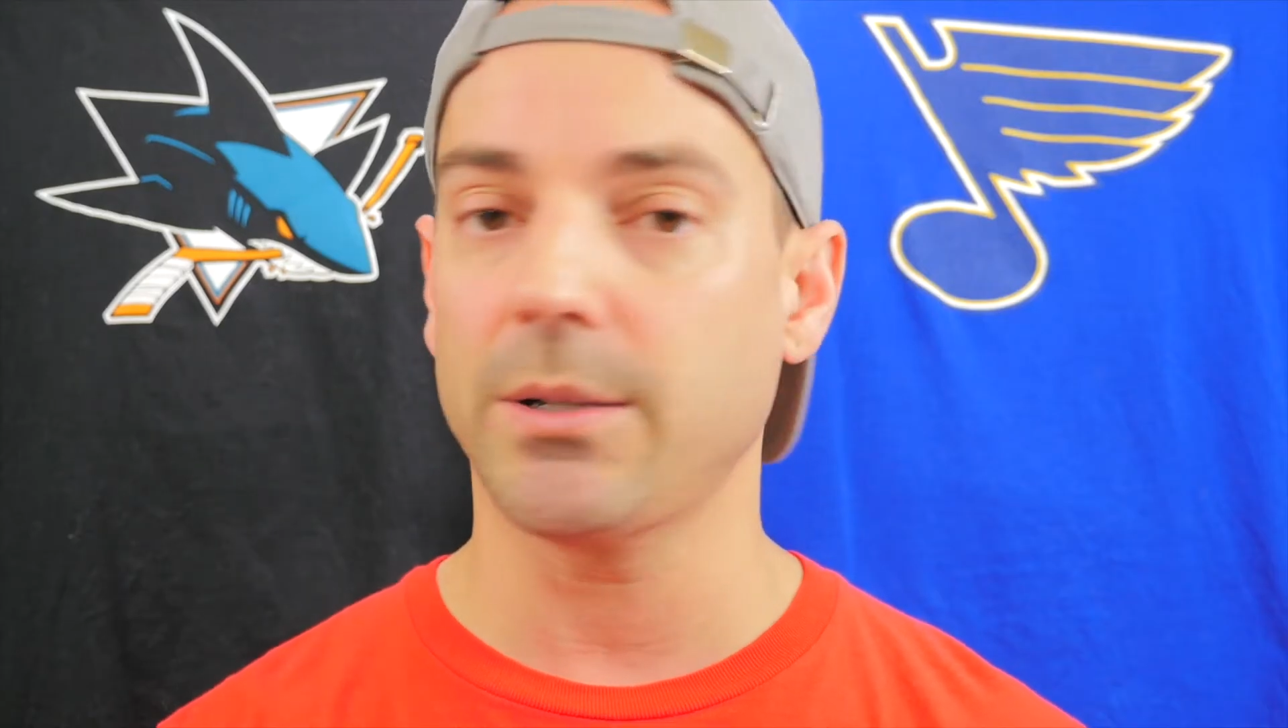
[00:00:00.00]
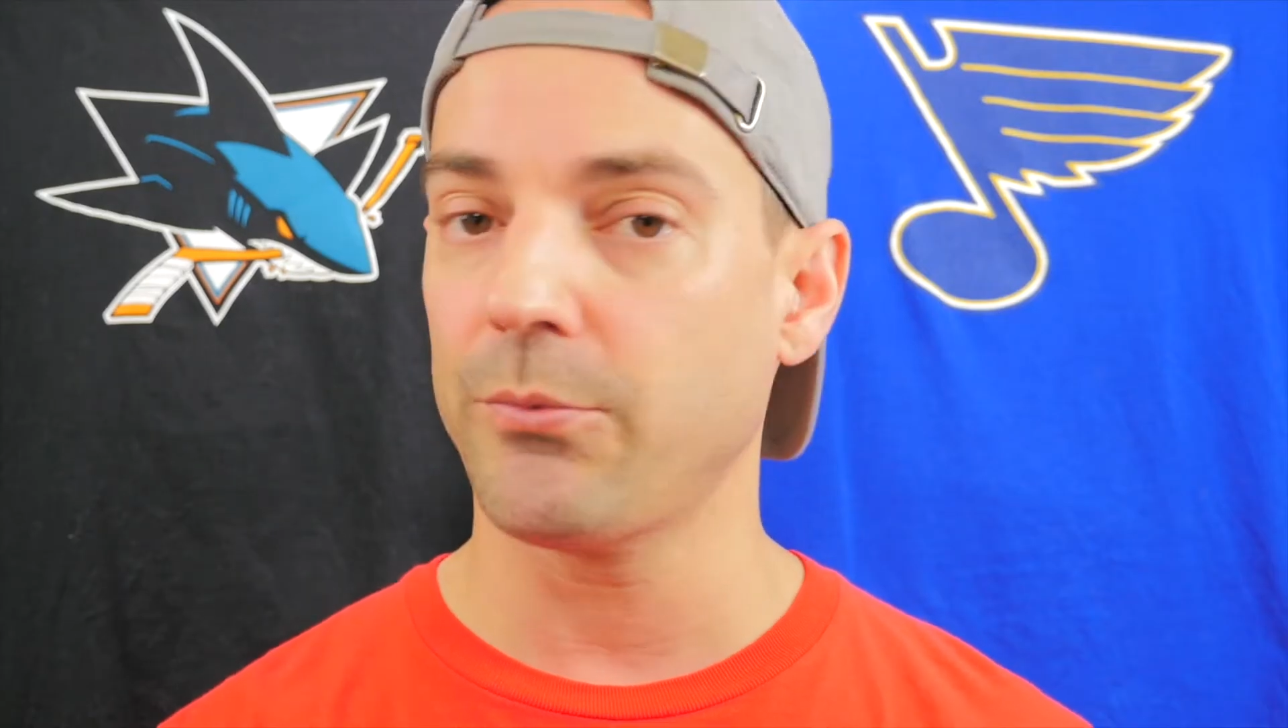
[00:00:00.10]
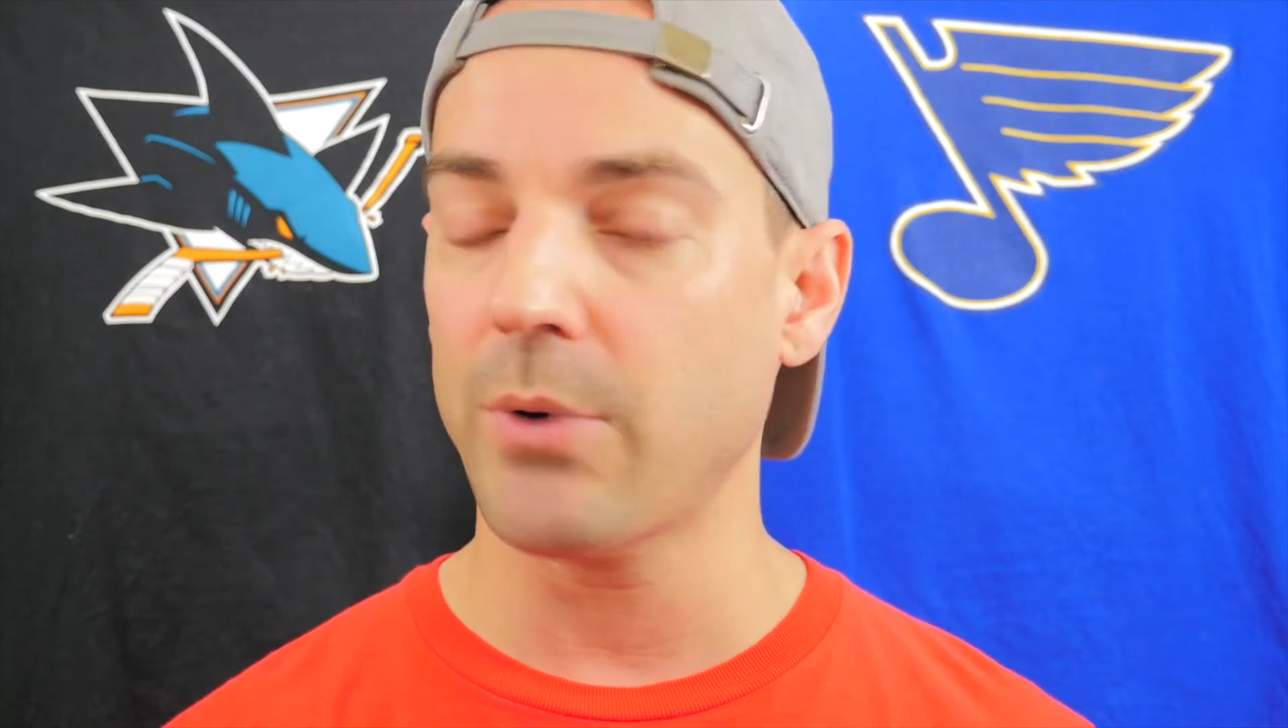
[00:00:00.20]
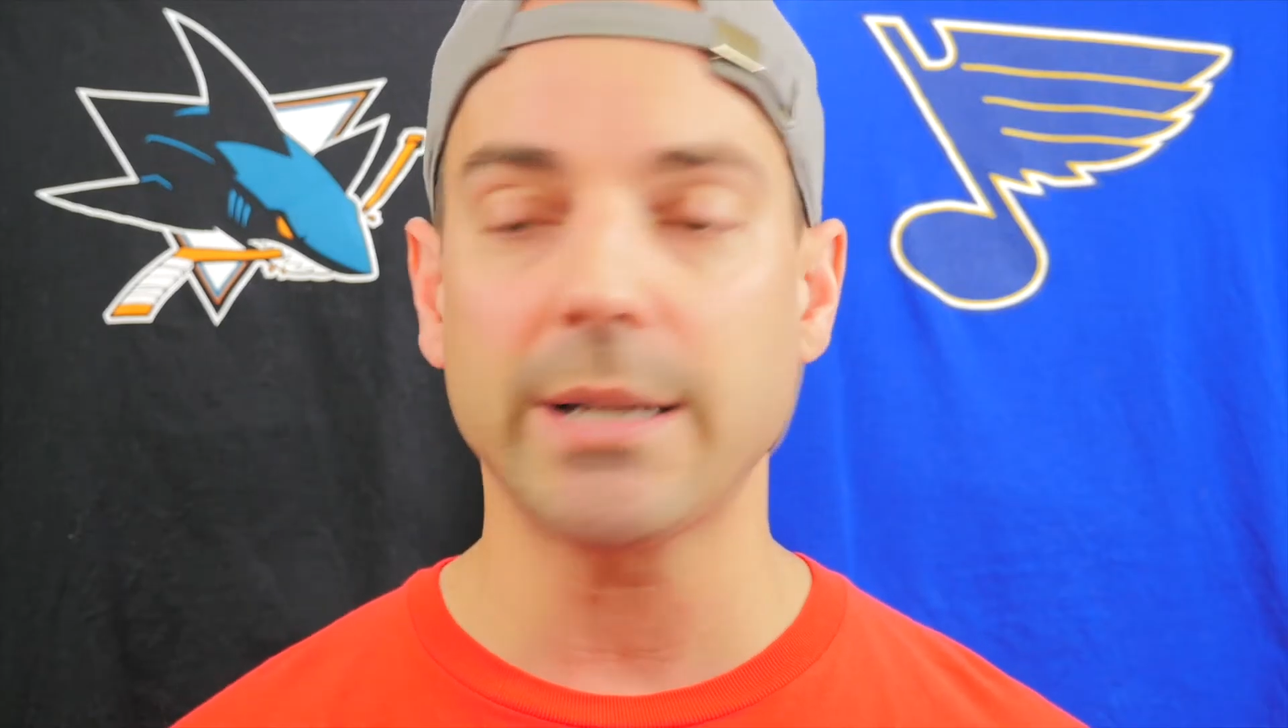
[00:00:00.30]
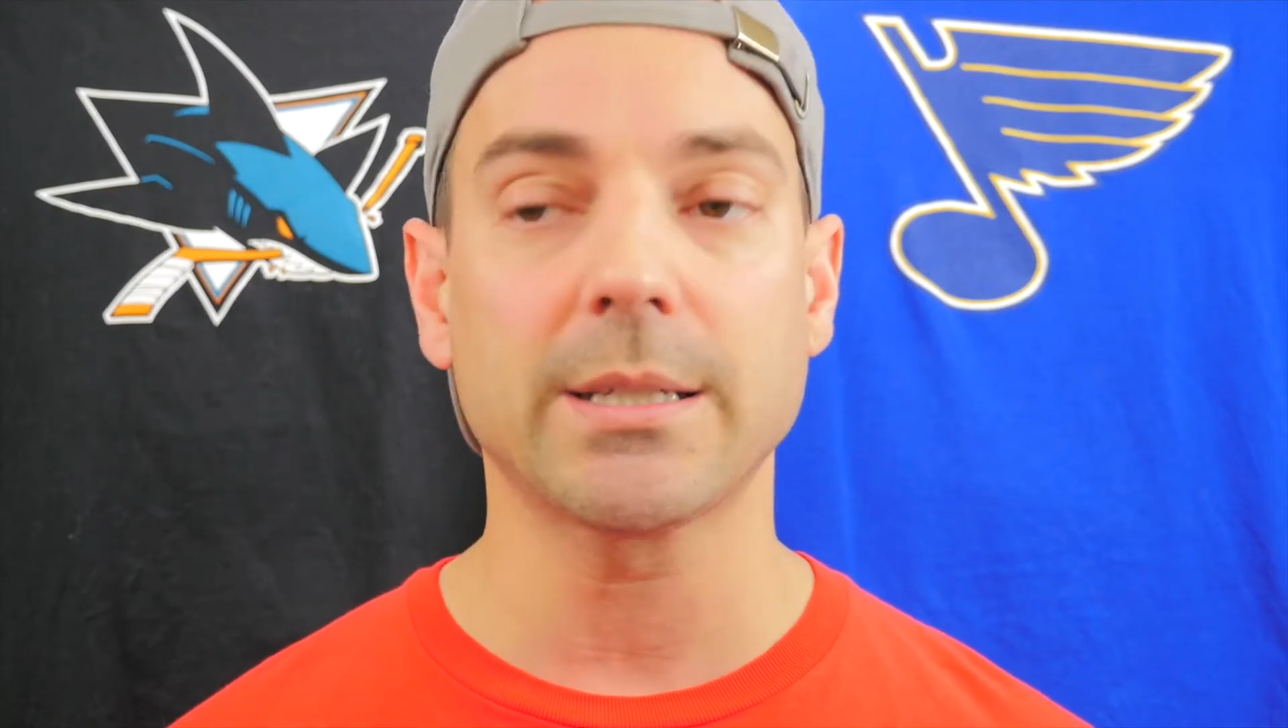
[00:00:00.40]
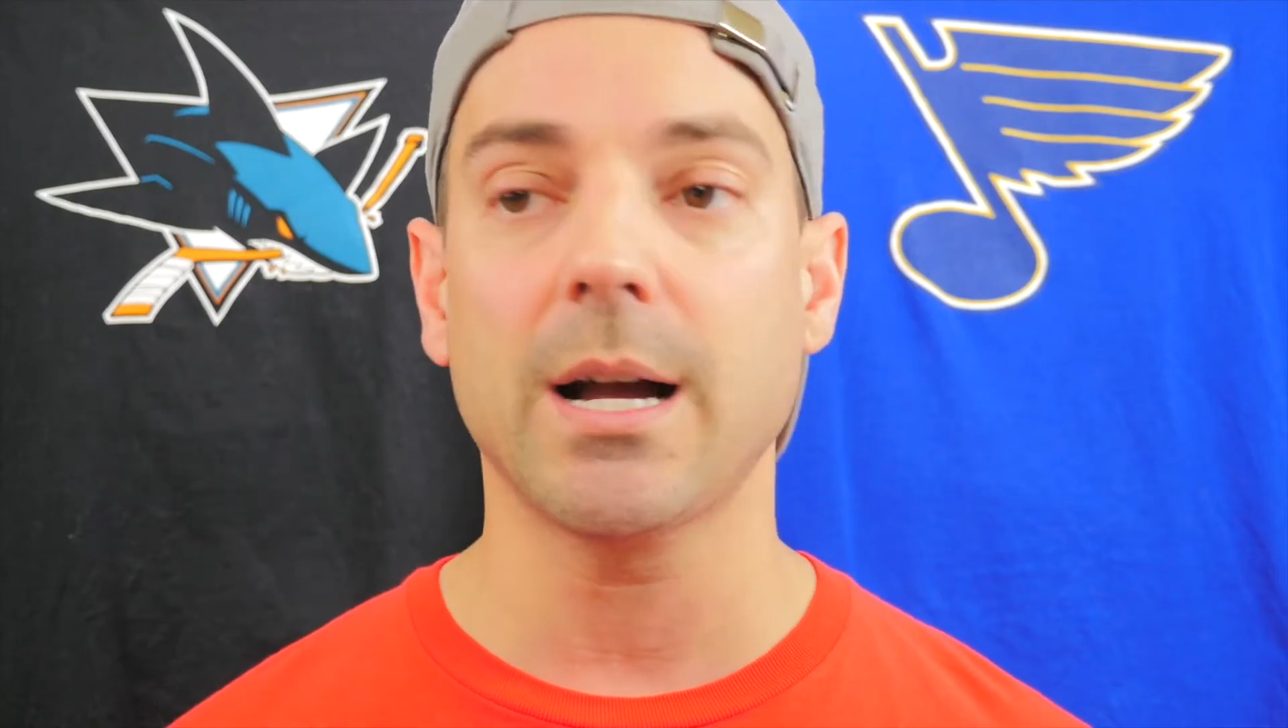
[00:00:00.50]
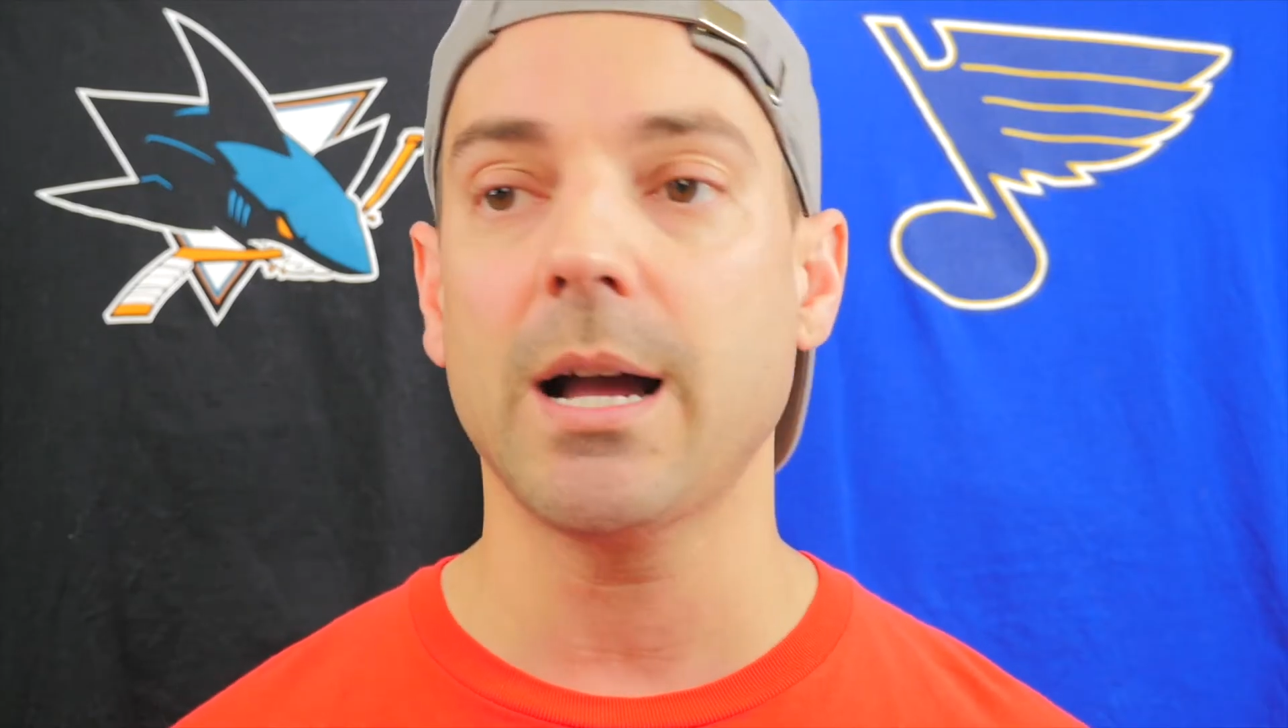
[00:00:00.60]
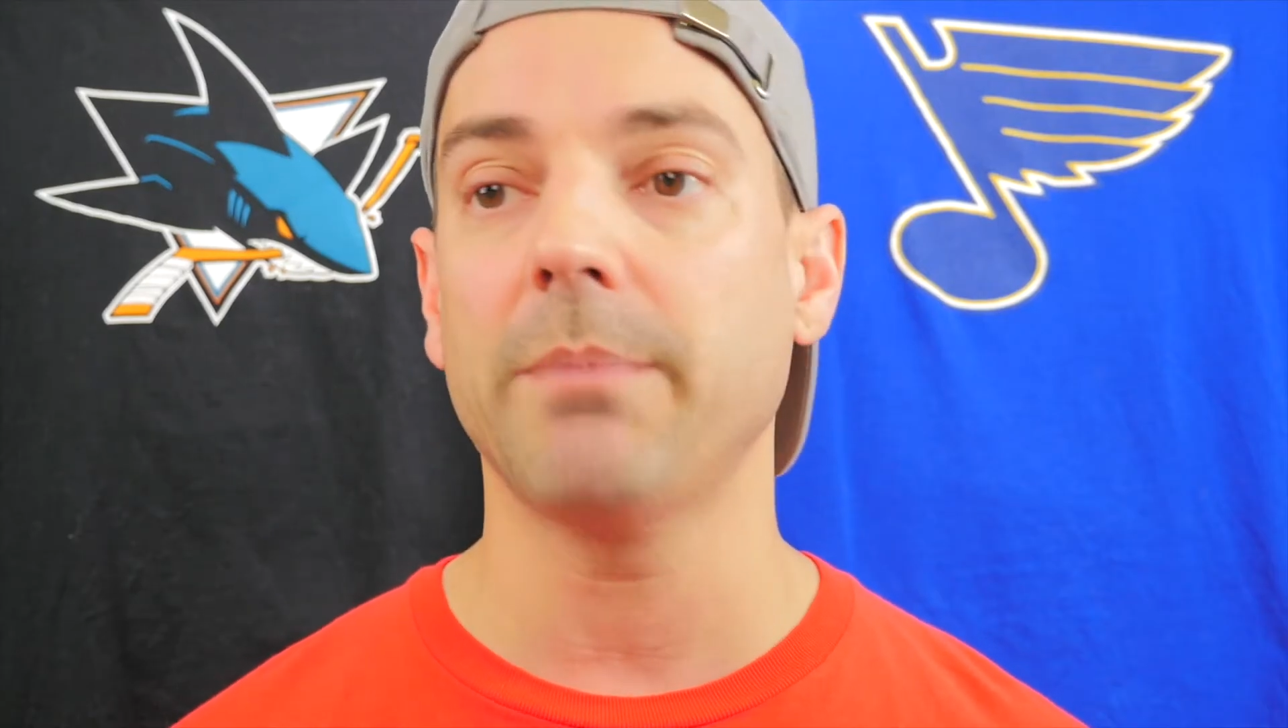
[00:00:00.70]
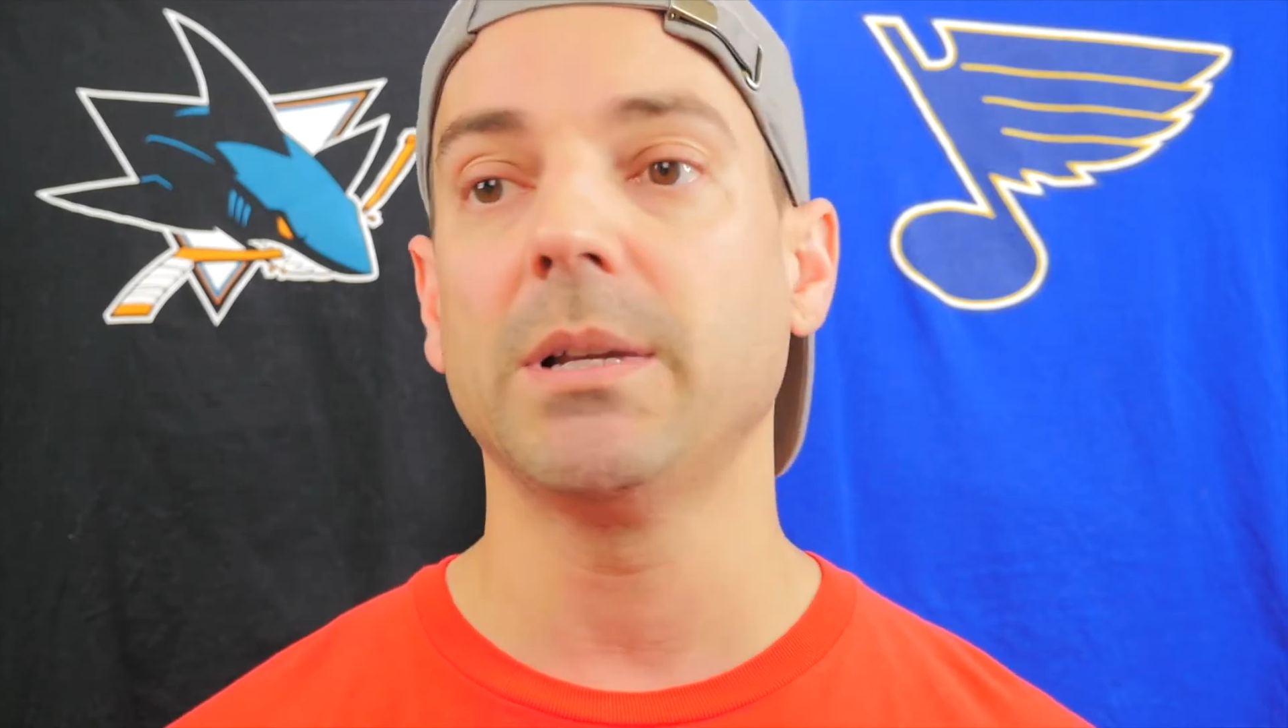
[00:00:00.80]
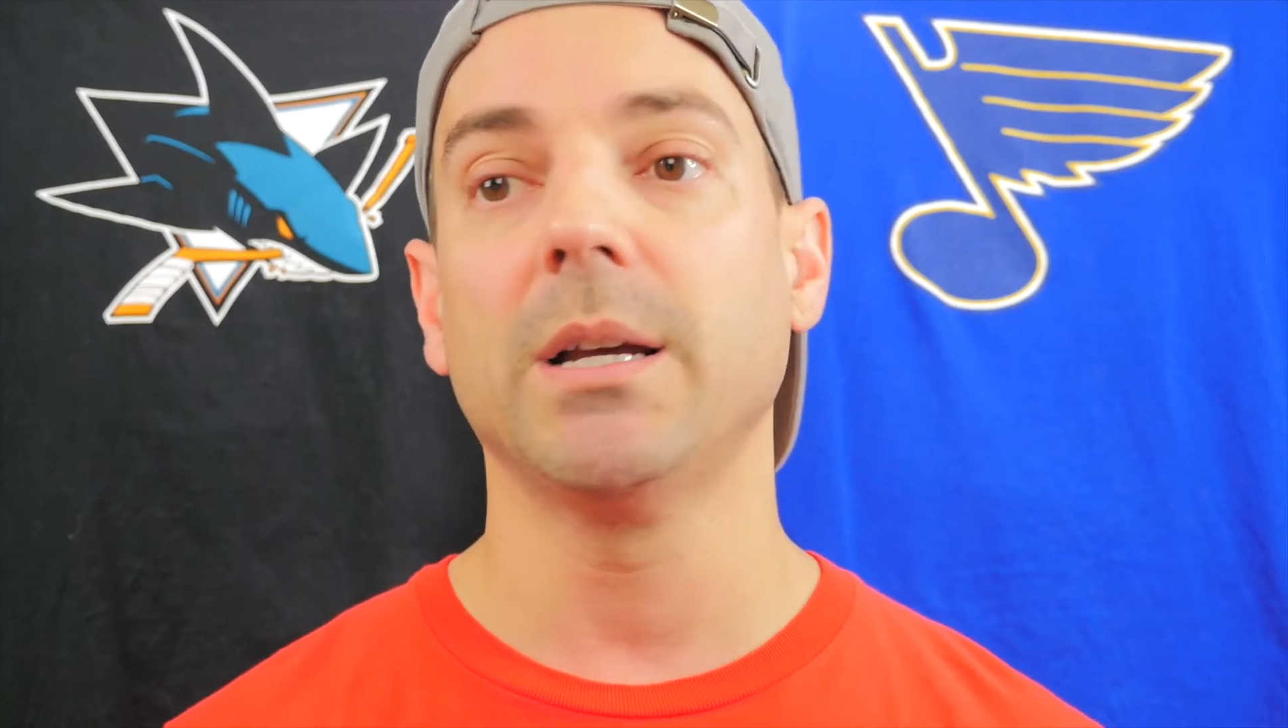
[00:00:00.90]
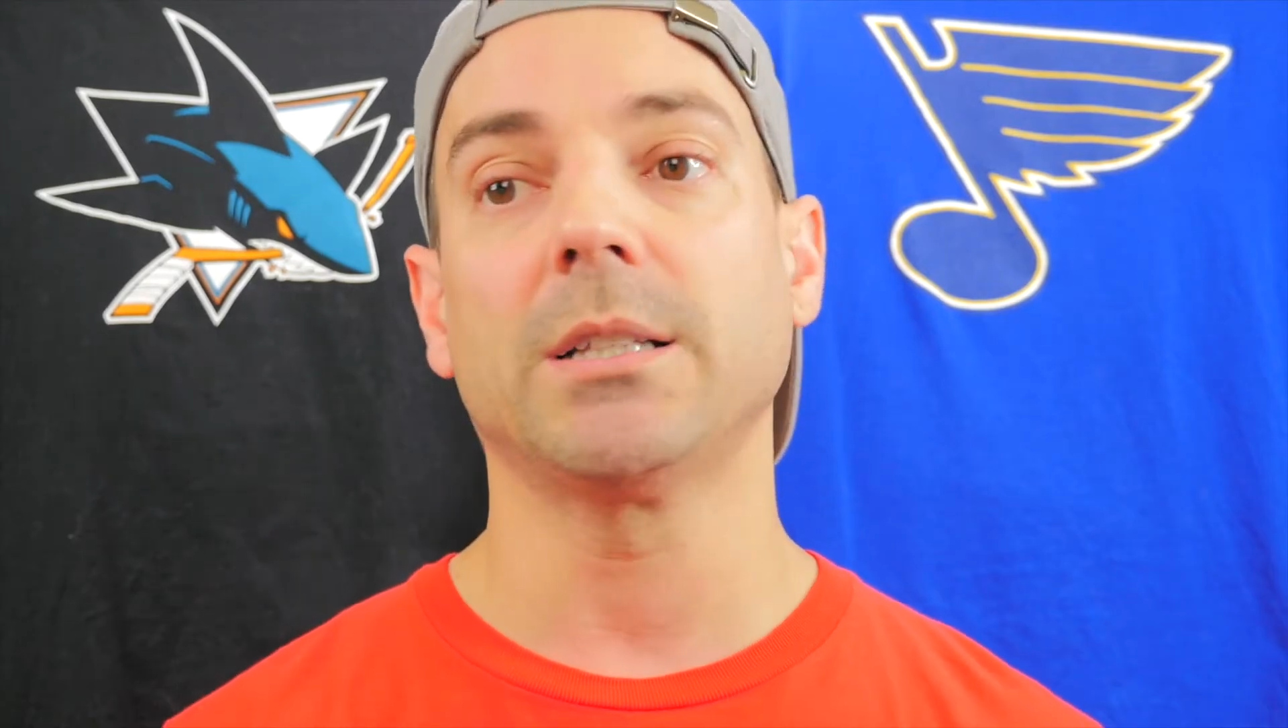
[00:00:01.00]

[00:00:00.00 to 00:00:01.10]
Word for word: and the right time